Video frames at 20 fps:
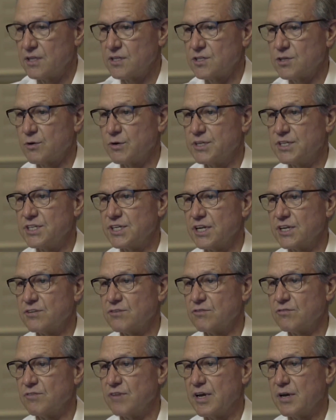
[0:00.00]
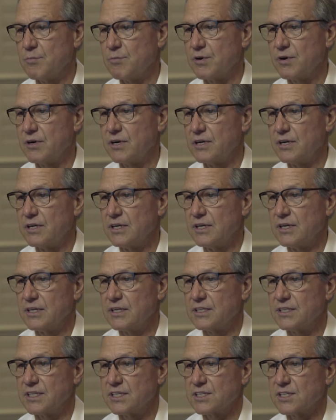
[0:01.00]
So a gentle vapor
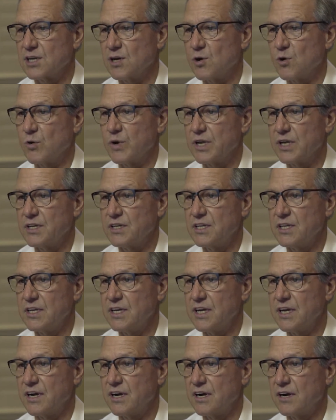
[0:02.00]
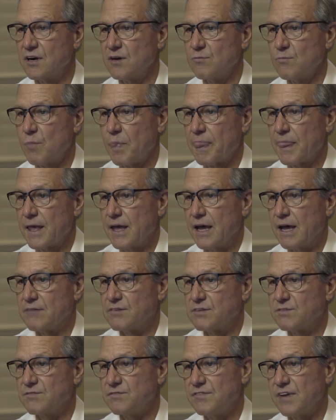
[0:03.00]
just going into the air,
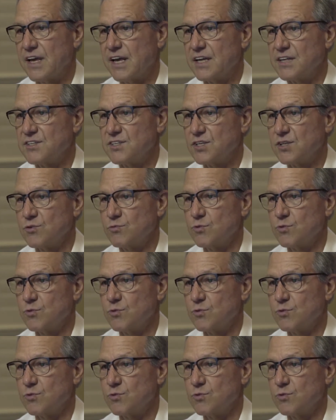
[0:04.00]
have some fans in the